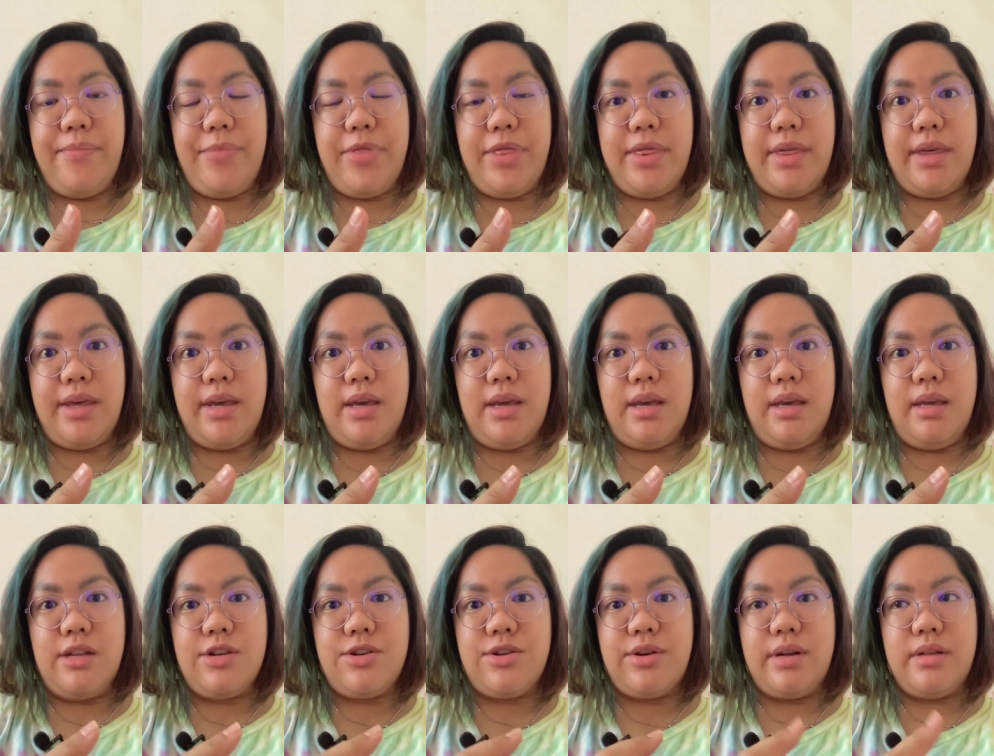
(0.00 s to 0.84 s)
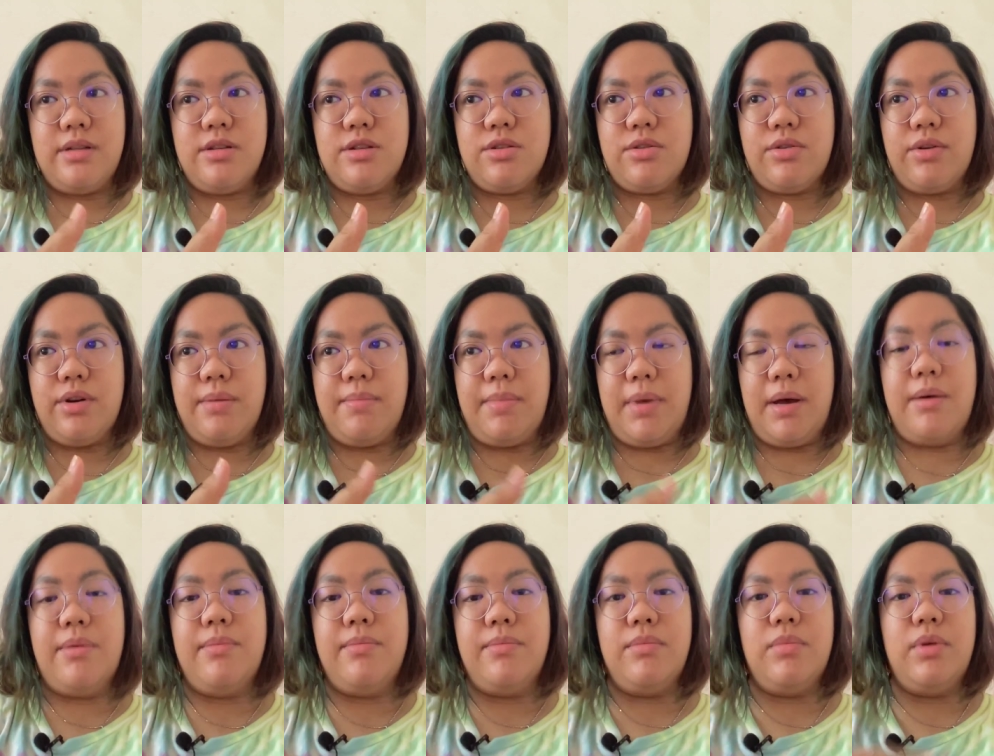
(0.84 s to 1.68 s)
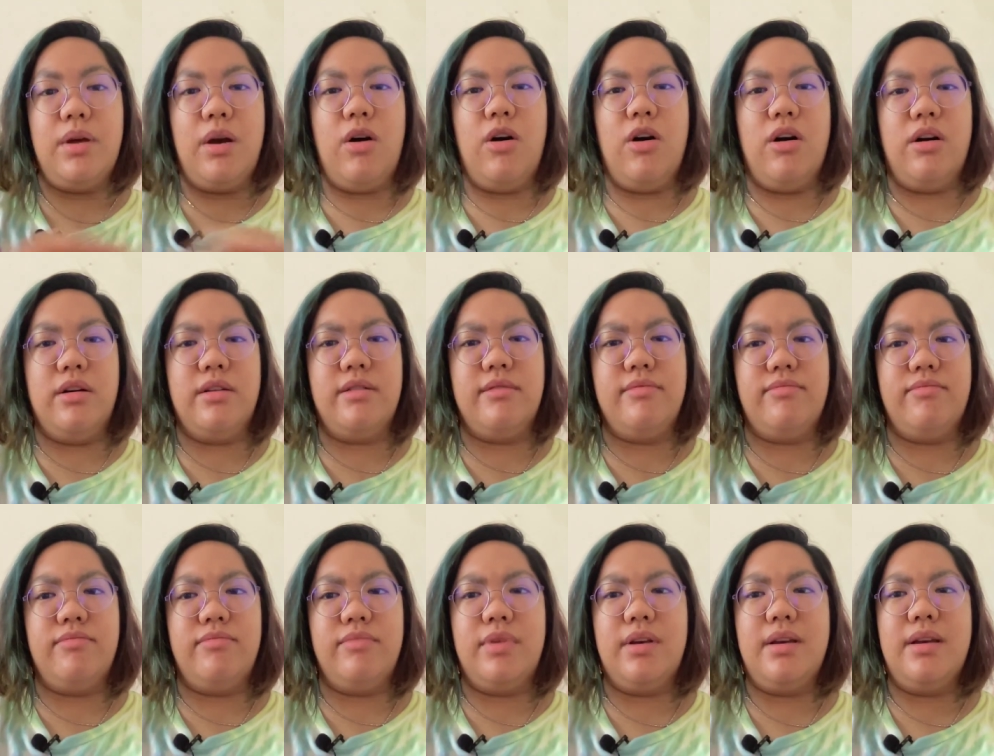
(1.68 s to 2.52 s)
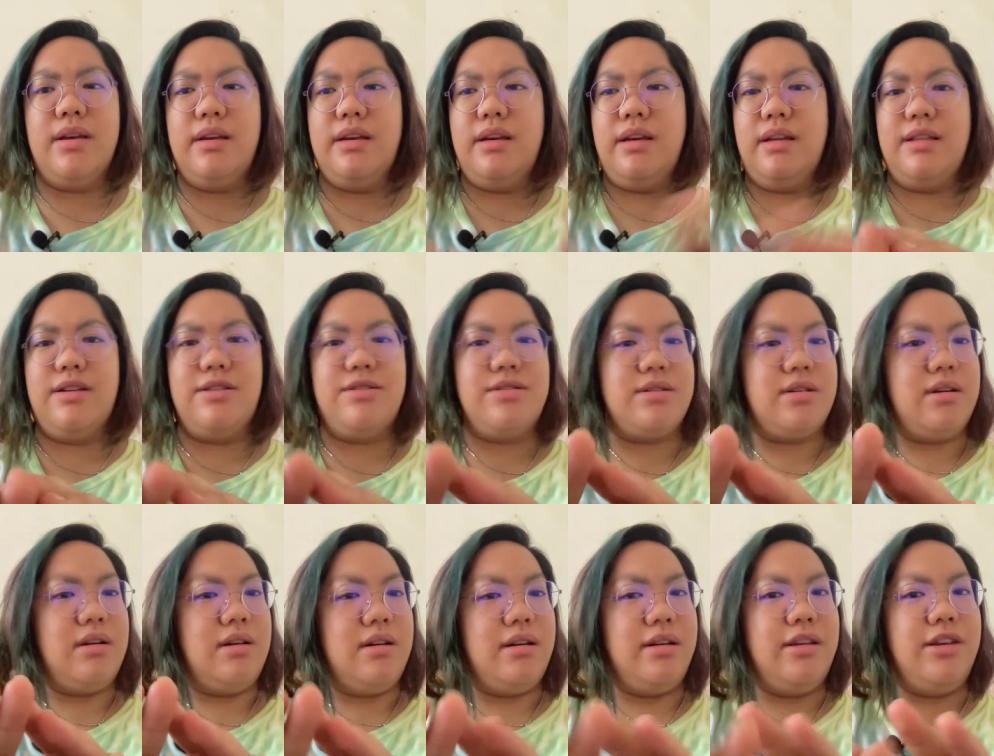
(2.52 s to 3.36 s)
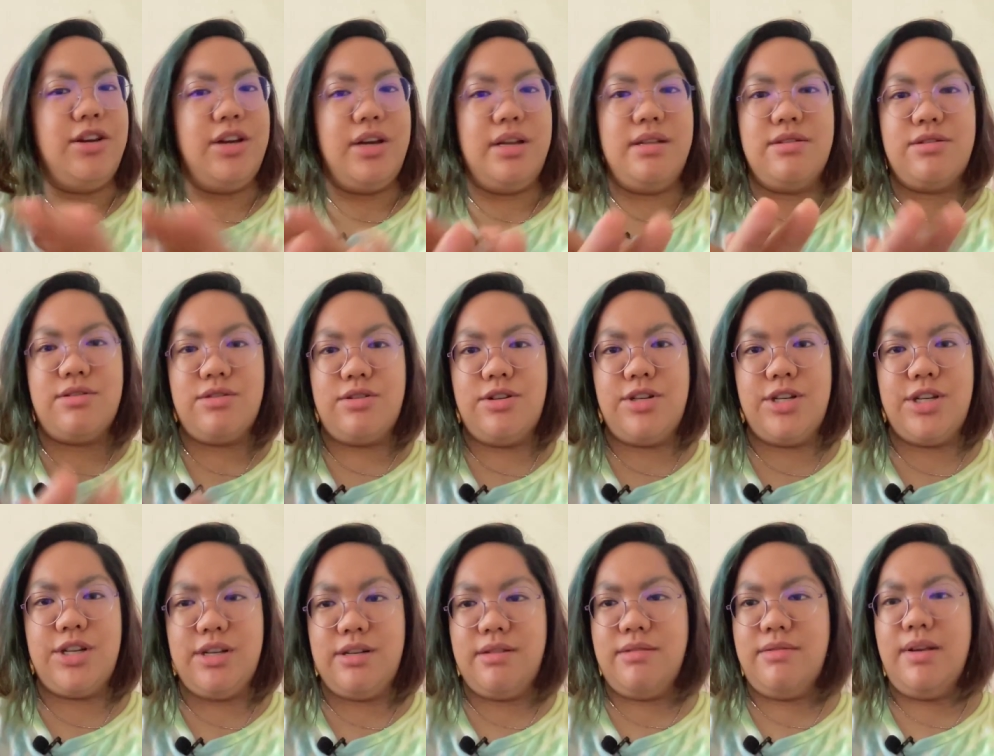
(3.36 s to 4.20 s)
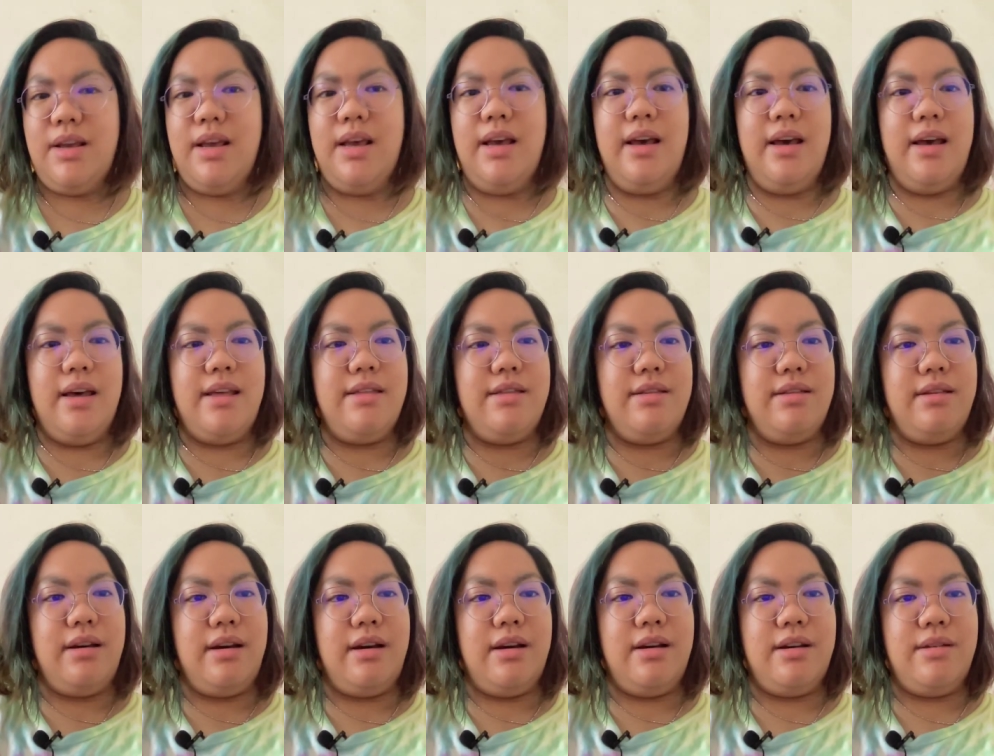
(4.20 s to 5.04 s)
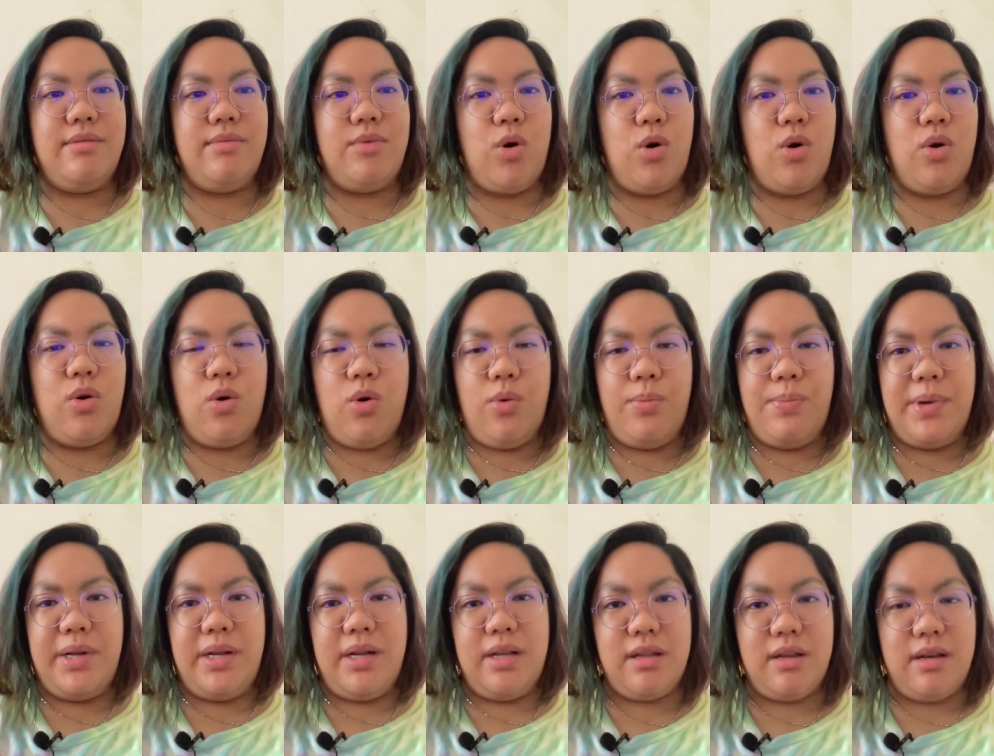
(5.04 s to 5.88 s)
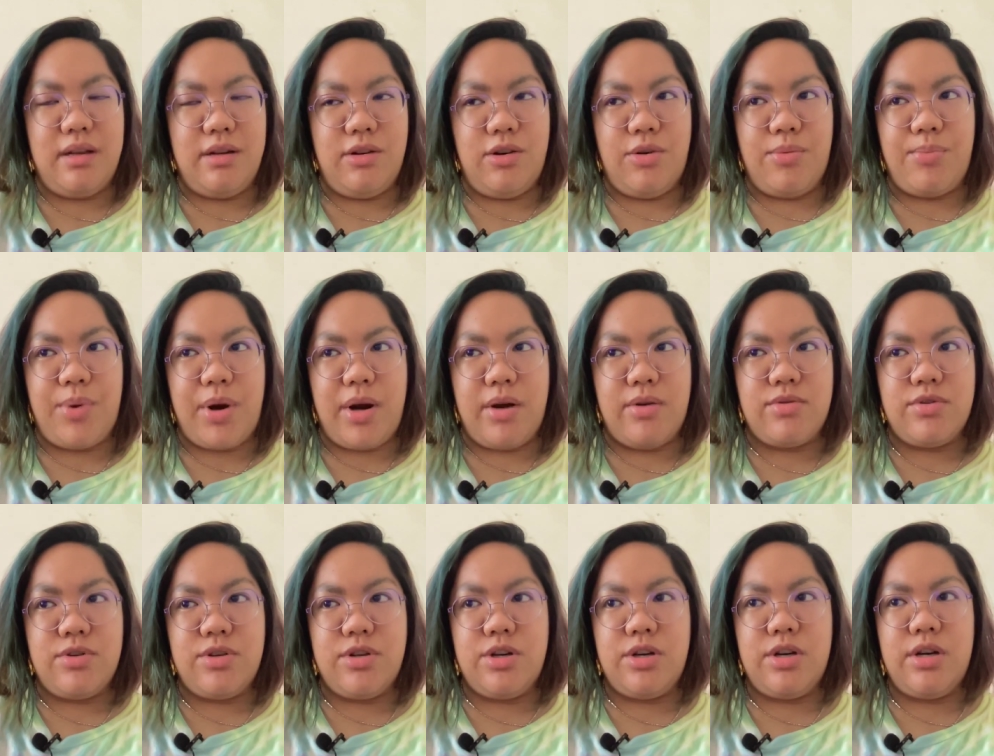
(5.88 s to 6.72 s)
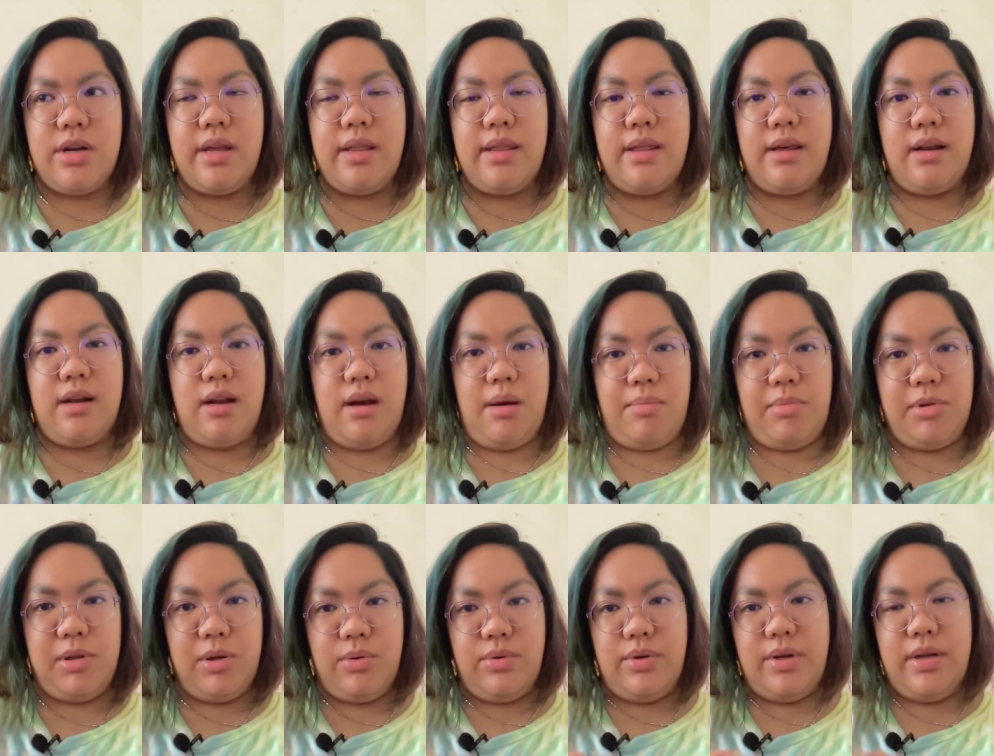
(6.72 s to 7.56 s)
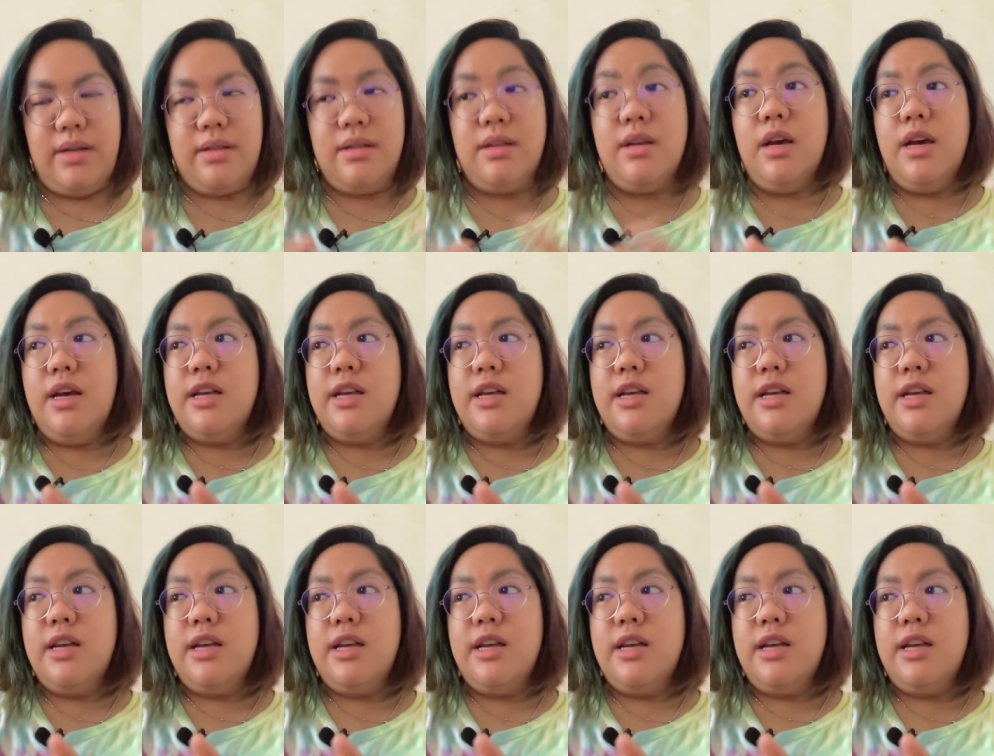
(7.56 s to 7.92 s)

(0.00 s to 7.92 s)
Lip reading: the transcript on there's a you can search it or open it in your browser and then upload it.